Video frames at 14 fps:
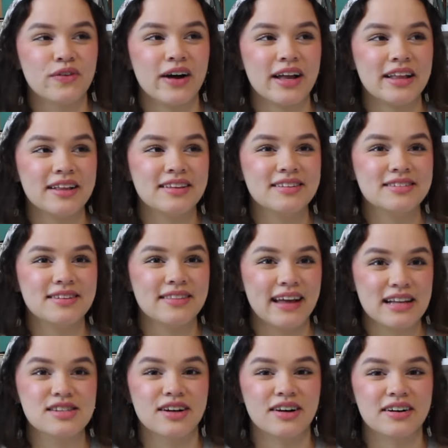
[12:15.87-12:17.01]
fun
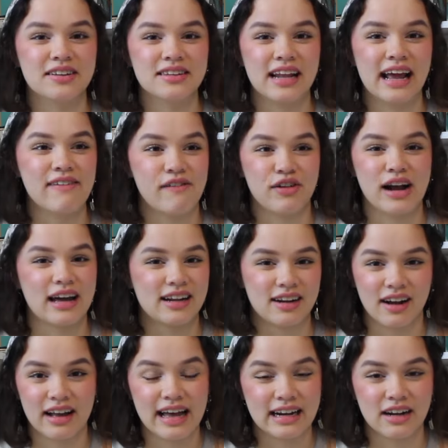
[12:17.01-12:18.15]
song that I've ever had
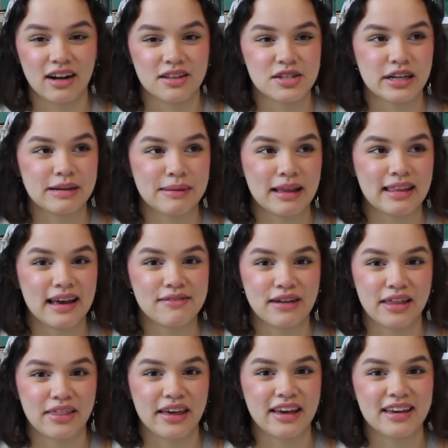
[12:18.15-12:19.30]
at a concert in my life, I
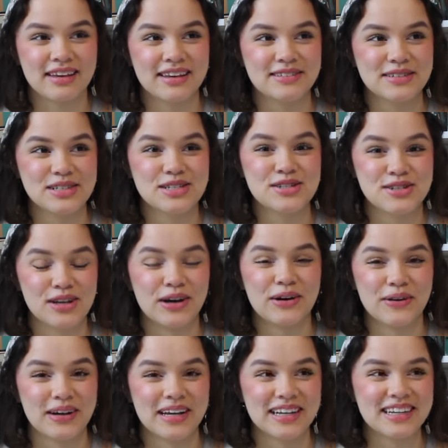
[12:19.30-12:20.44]
think. It was so
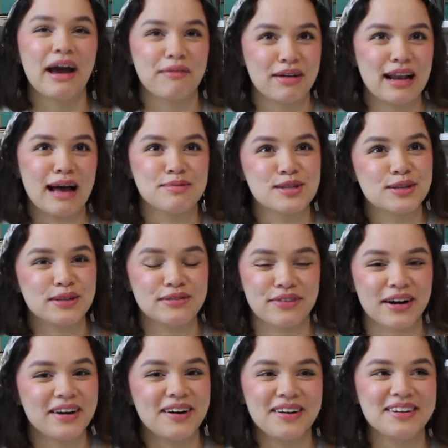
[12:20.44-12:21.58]
good. I went absolutely
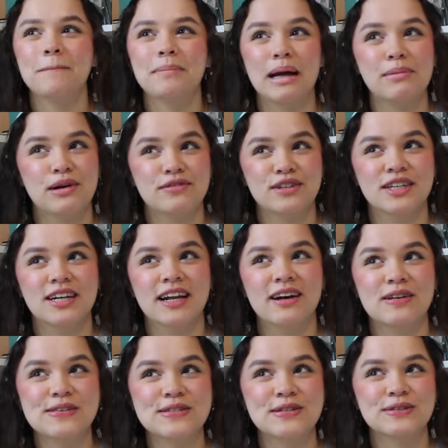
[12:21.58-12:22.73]
feral. My boyfriend and I
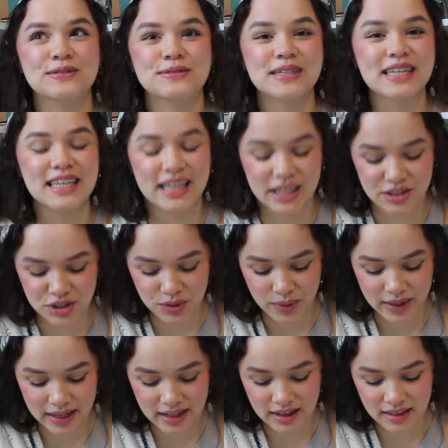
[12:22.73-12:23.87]
also really
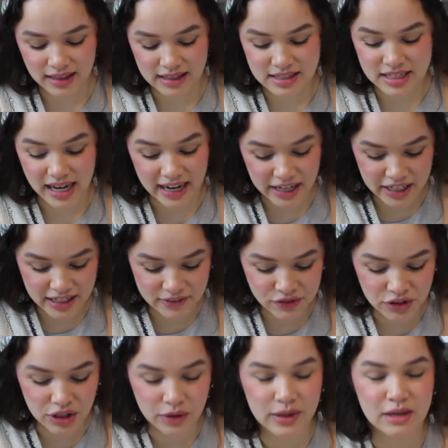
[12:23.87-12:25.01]
enjoyed the entirety of the
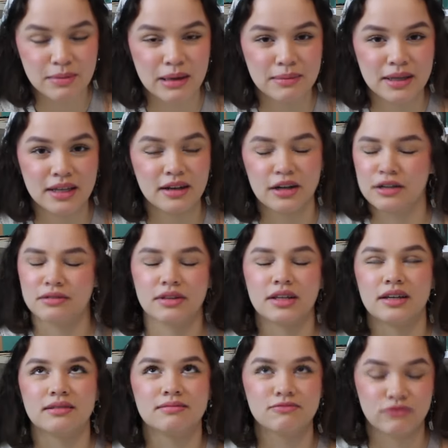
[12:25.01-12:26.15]
Look What You Made Me, or
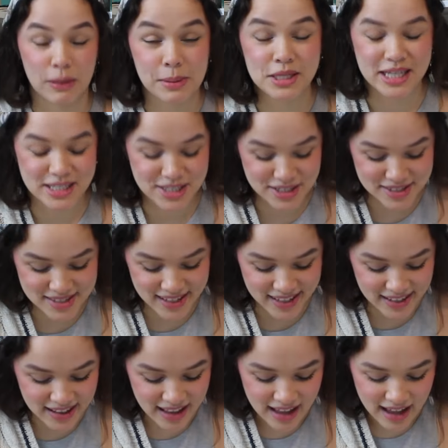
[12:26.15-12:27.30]
the Reputation
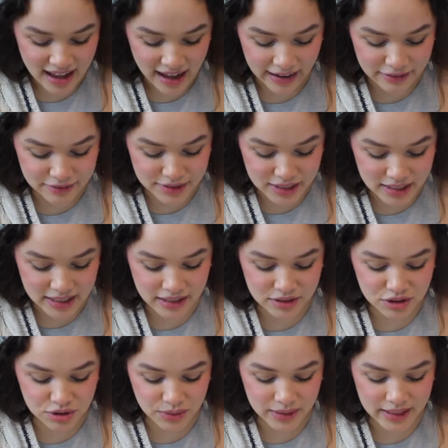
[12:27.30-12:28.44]
set. I really
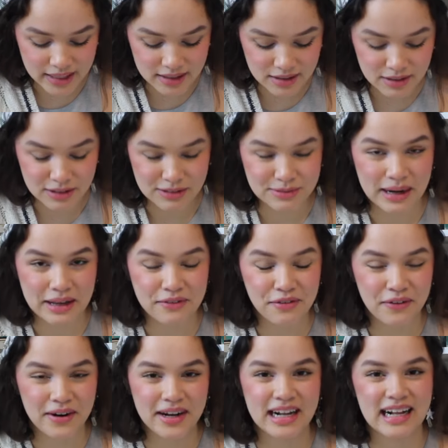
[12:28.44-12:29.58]
enjoyed Ready
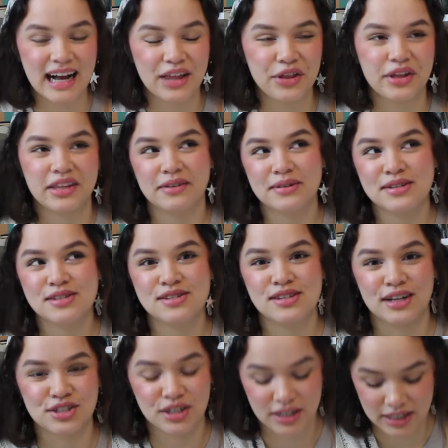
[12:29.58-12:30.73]
For It. I thought that was
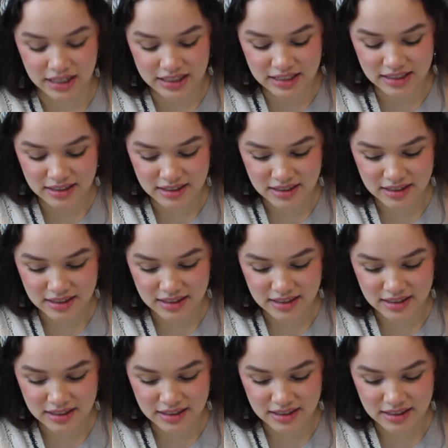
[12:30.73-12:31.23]
such a good,